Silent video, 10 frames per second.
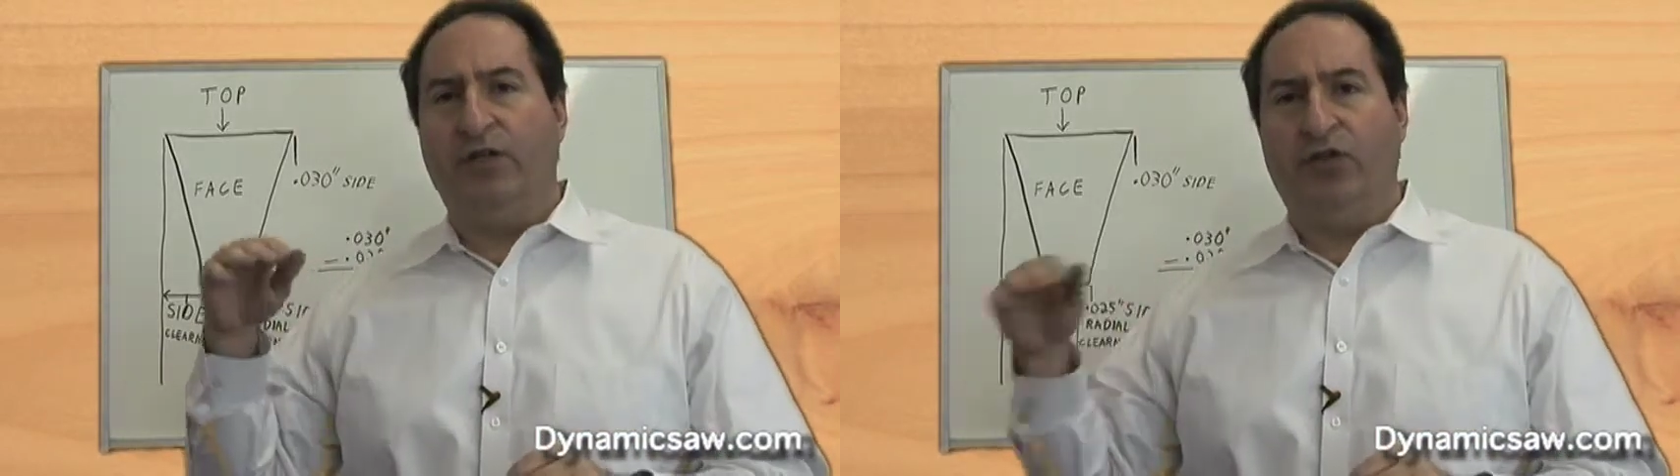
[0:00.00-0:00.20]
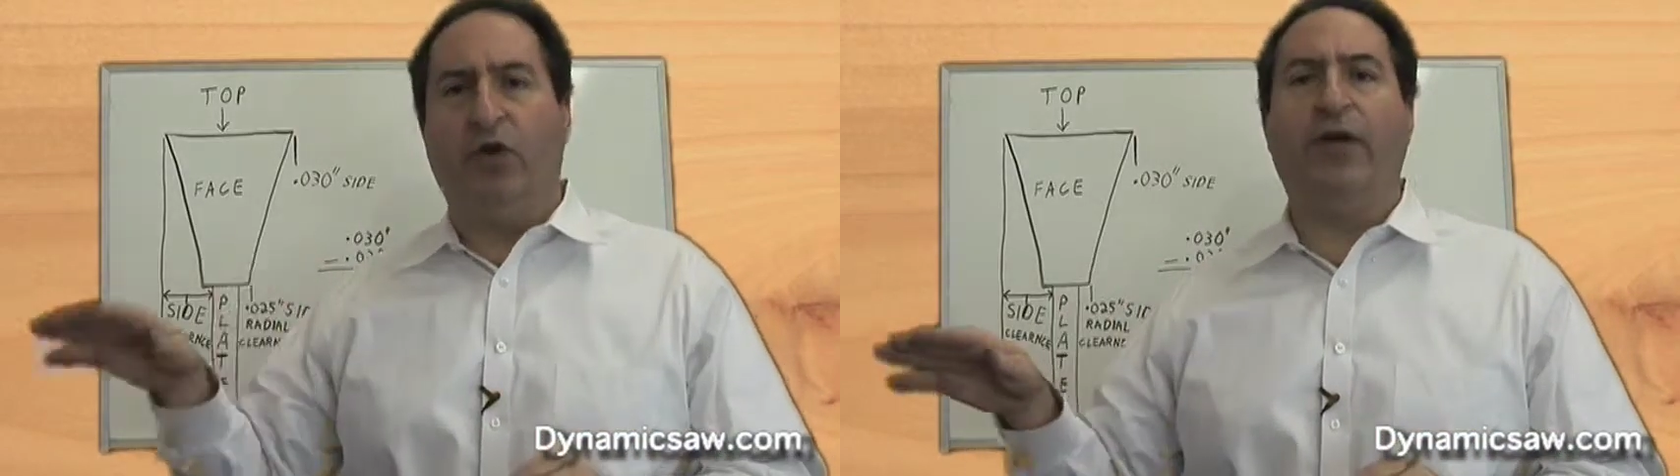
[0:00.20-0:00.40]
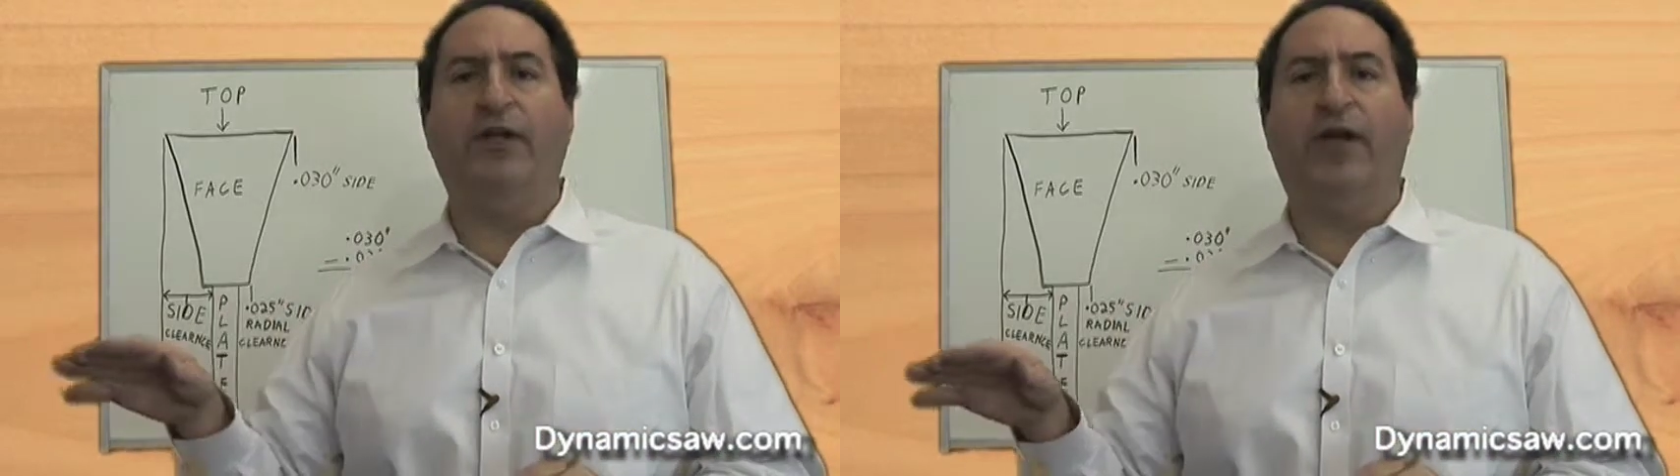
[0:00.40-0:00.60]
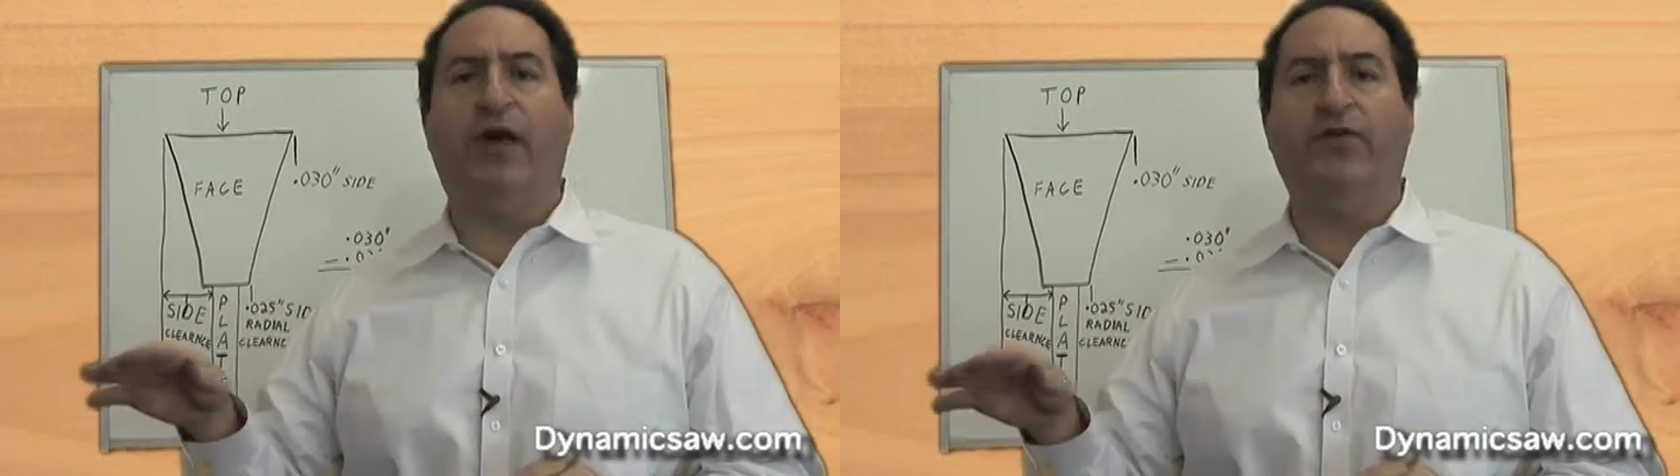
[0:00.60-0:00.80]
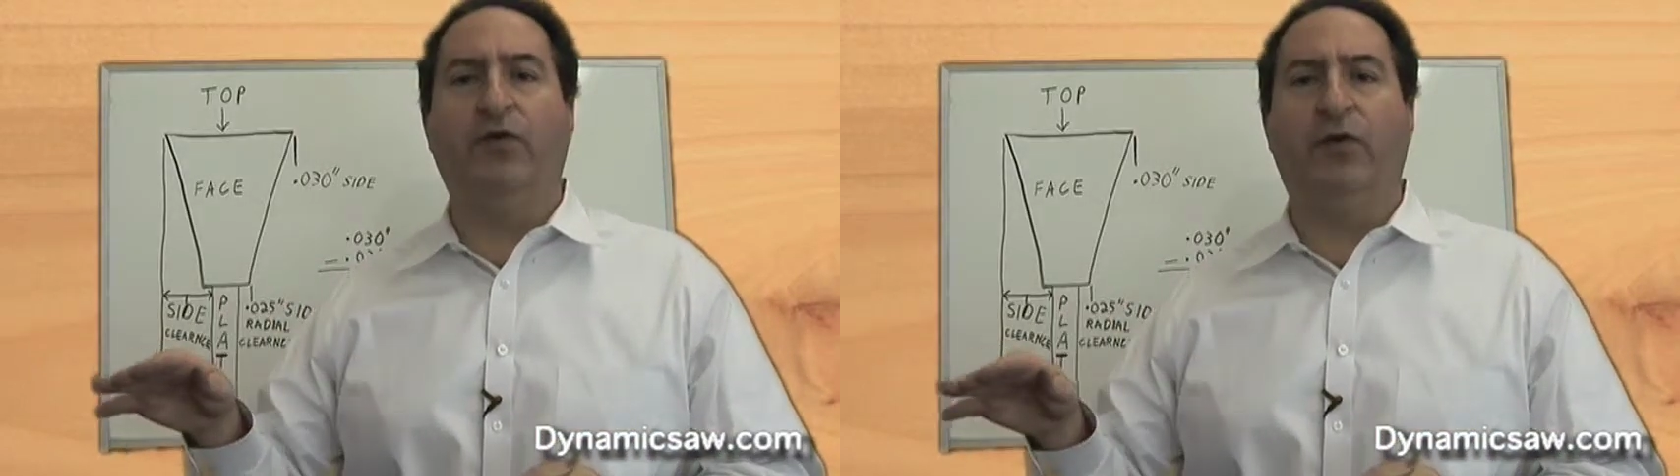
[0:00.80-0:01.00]
joint it
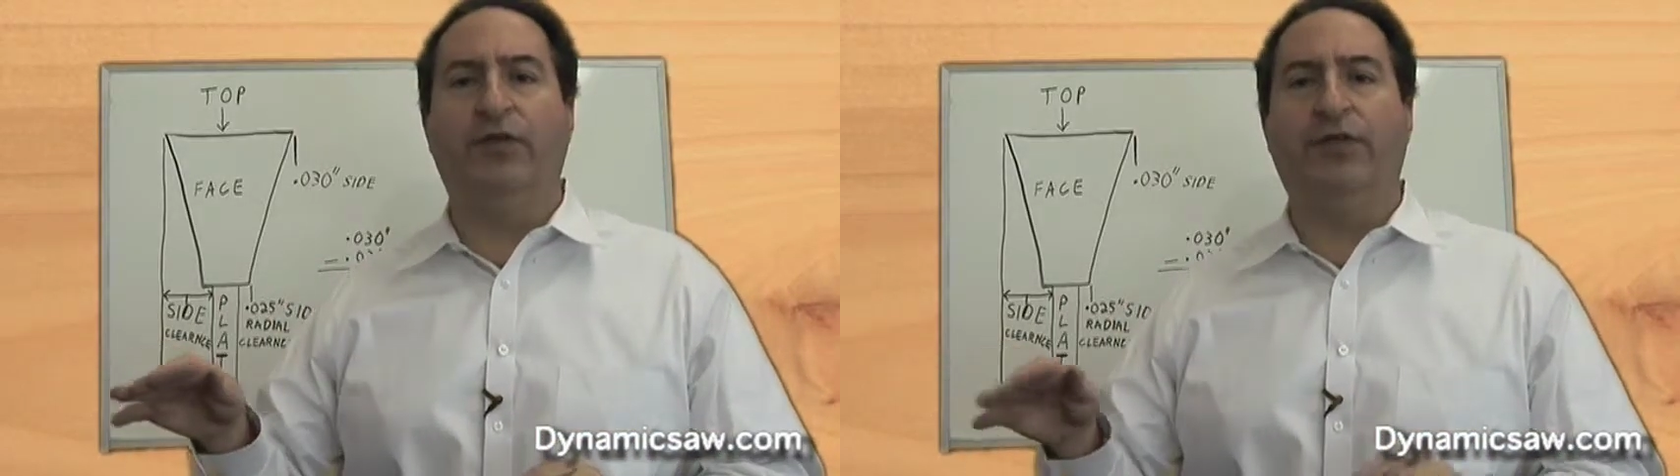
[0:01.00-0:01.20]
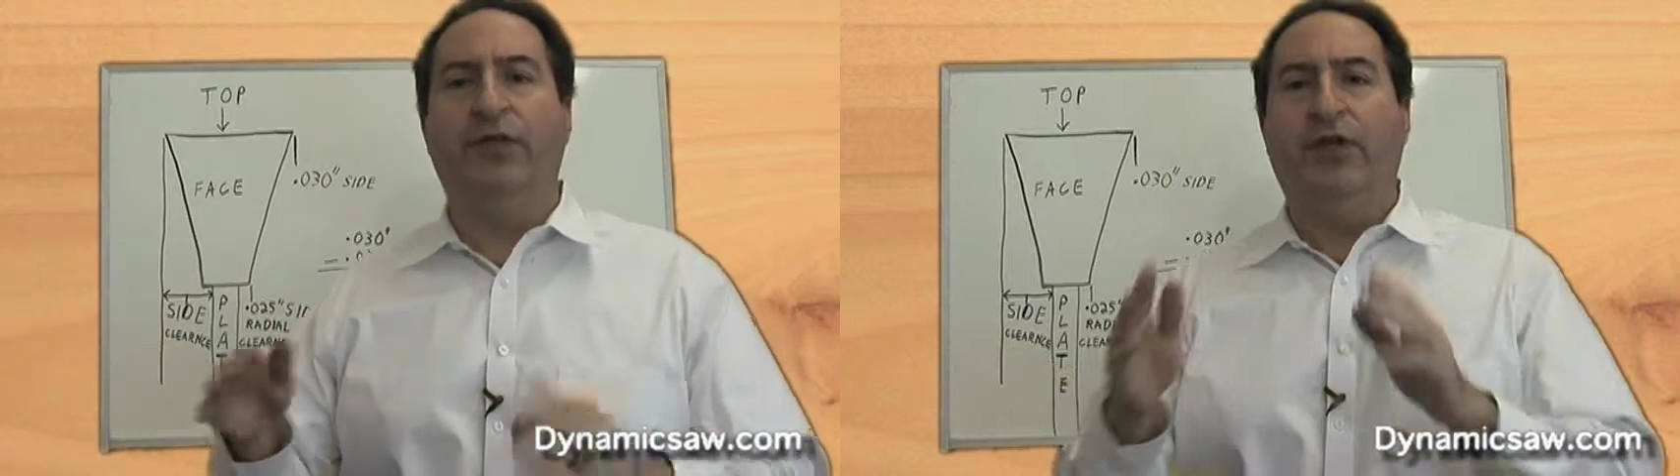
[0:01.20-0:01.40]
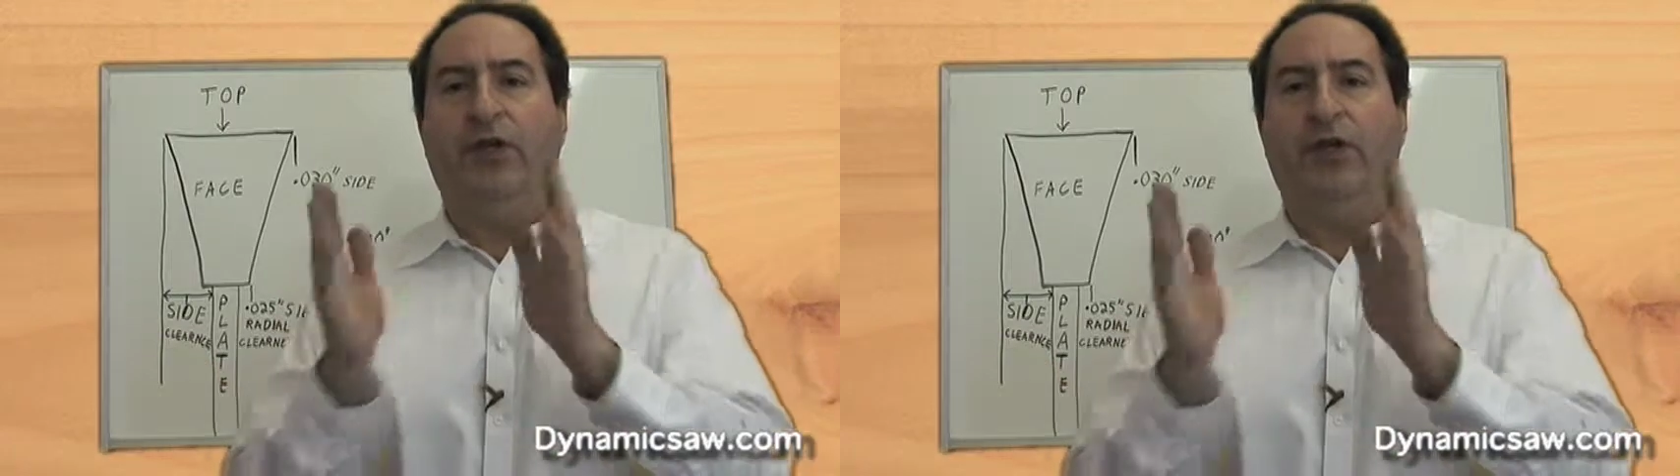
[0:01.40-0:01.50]
afterwards,